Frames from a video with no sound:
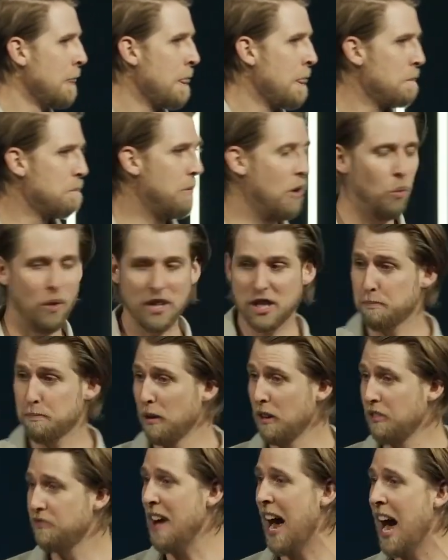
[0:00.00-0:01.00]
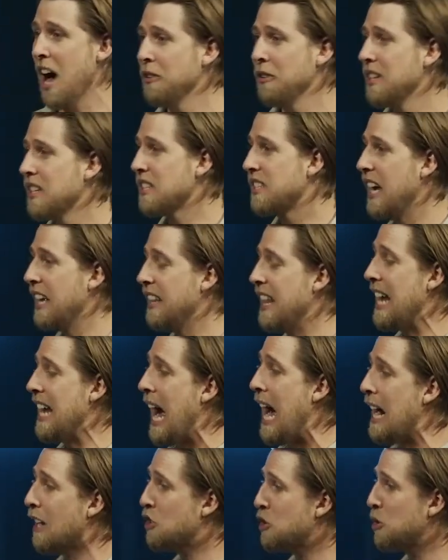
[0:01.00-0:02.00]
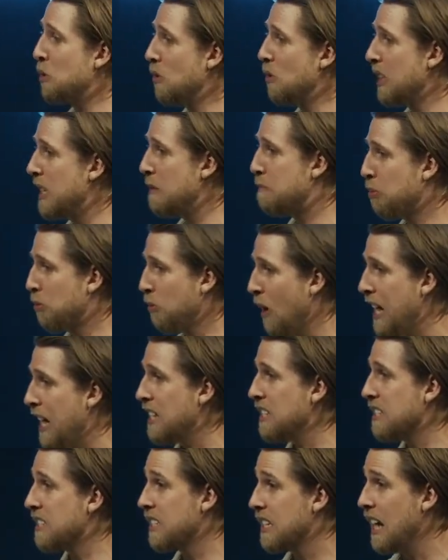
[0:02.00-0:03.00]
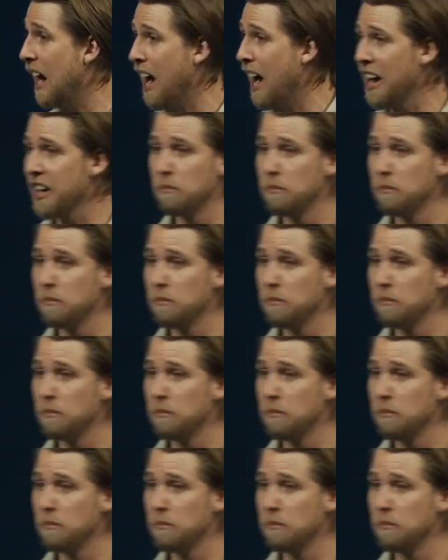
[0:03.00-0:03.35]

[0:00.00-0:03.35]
But what's profound is that they actually praised God